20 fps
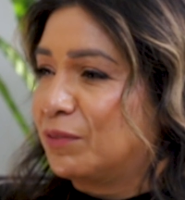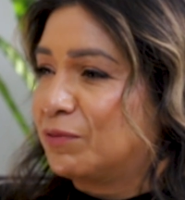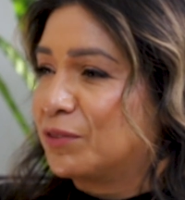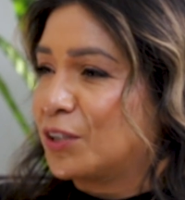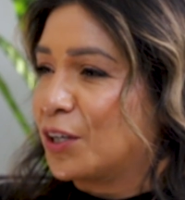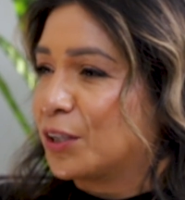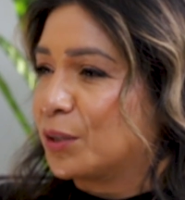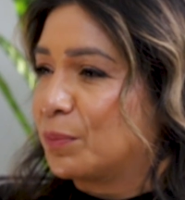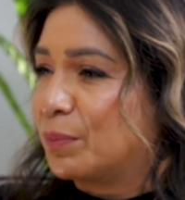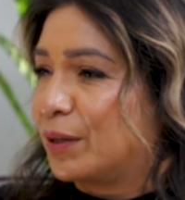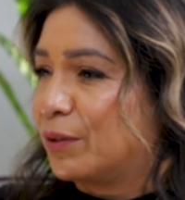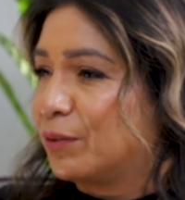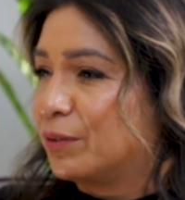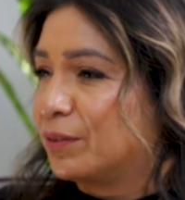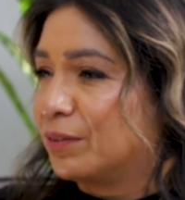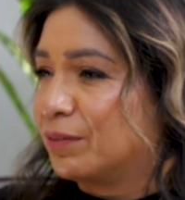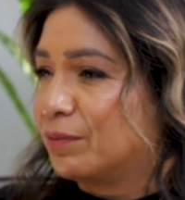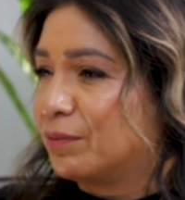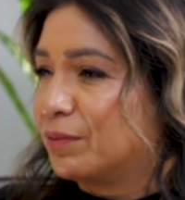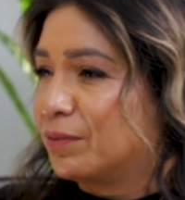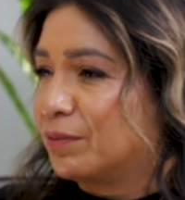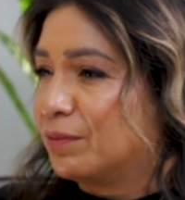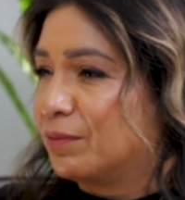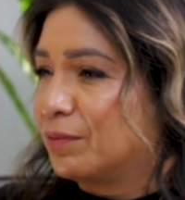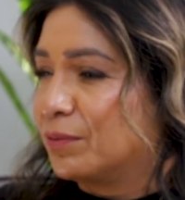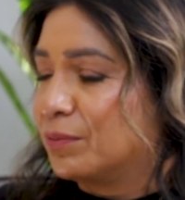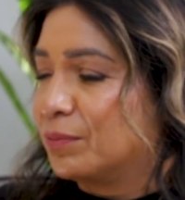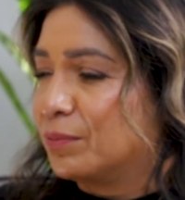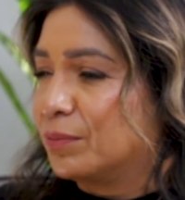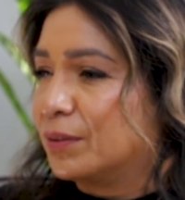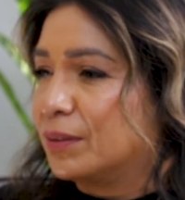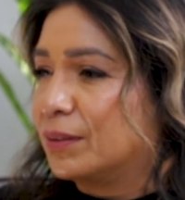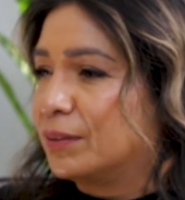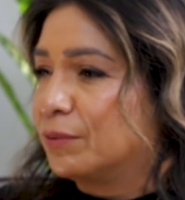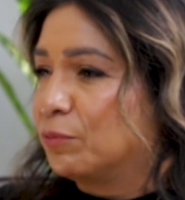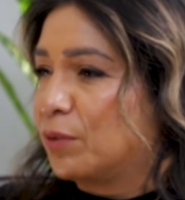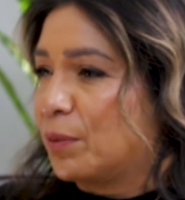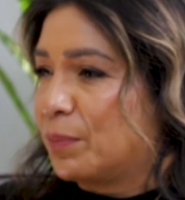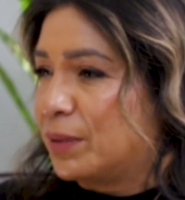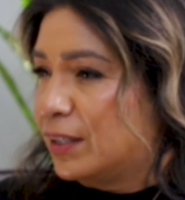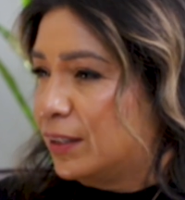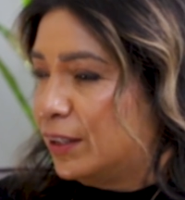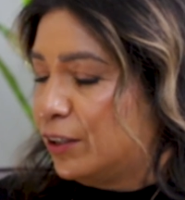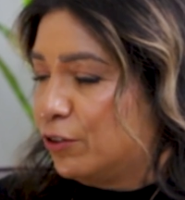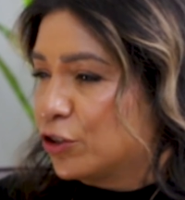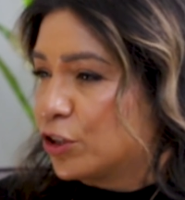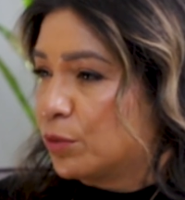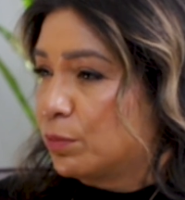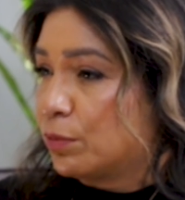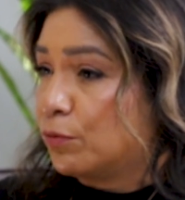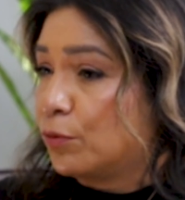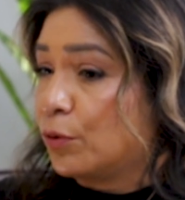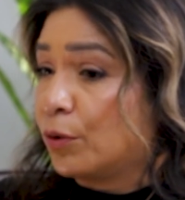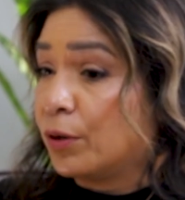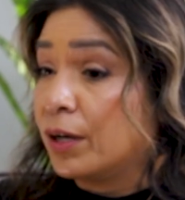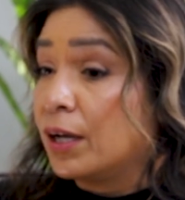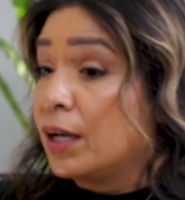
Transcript: talked about women in leadership before,